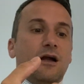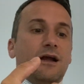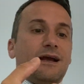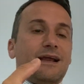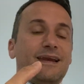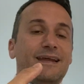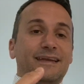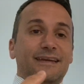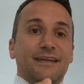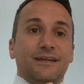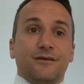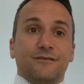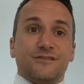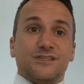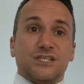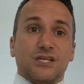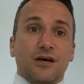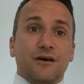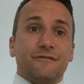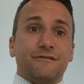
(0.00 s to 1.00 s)
cleaning of
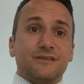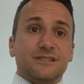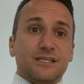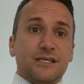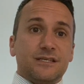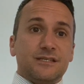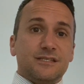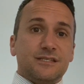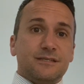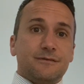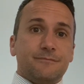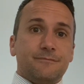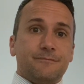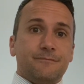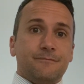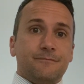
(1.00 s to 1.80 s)
surfaces.